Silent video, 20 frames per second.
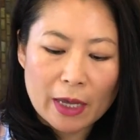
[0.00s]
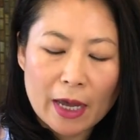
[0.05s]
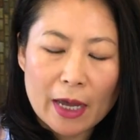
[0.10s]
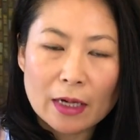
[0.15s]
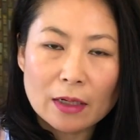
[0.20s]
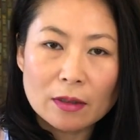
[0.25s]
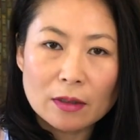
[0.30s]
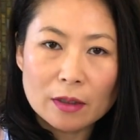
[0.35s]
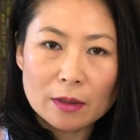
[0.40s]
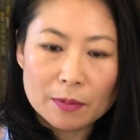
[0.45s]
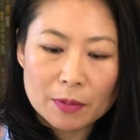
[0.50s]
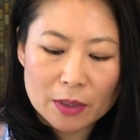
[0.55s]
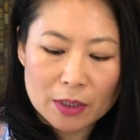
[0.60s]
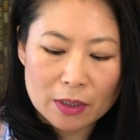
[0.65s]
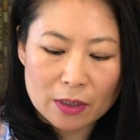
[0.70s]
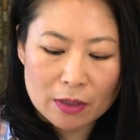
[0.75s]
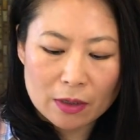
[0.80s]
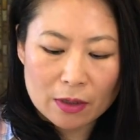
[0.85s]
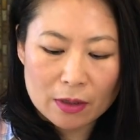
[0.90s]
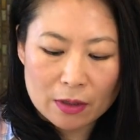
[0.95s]
add a little bit
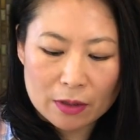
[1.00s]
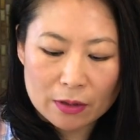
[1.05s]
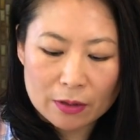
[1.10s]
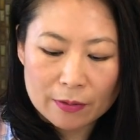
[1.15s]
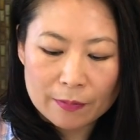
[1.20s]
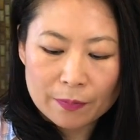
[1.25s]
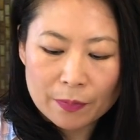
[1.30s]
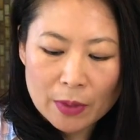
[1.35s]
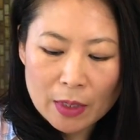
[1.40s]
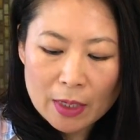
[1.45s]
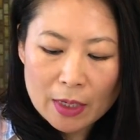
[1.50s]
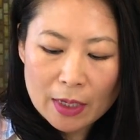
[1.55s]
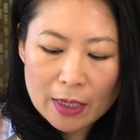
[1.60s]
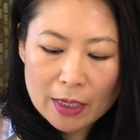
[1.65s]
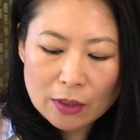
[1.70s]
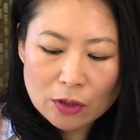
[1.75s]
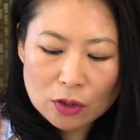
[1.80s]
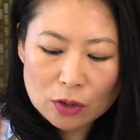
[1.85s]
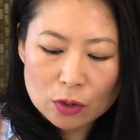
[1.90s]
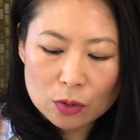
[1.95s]
in here
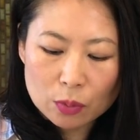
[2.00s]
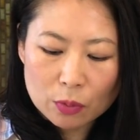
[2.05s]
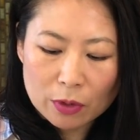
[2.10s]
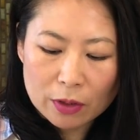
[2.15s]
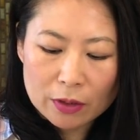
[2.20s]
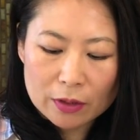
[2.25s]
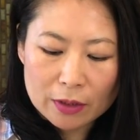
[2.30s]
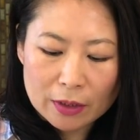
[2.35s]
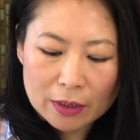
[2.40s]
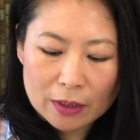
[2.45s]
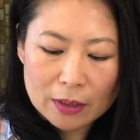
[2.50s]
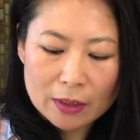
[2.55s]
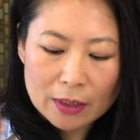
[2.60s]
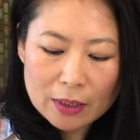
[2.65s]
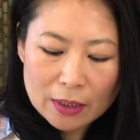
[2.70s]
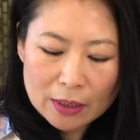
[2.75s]
and just swirl it.